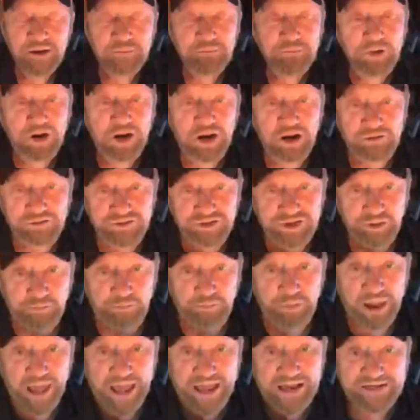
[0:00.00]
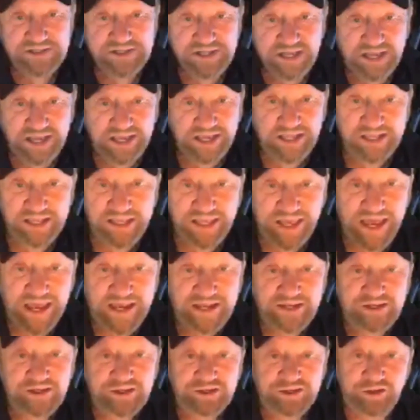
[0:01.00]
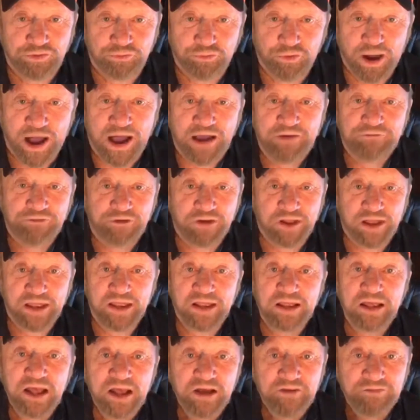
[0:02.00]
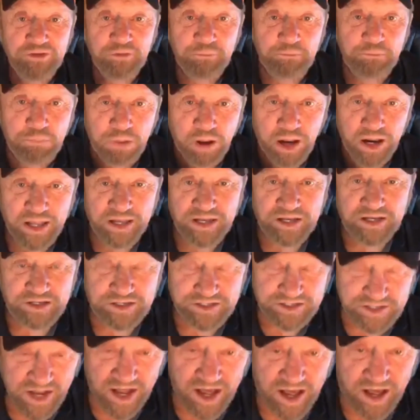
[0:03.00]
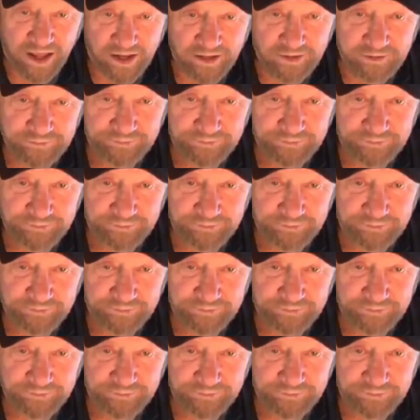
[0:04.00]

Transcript: because the plastic engages the rifling. The bullet does not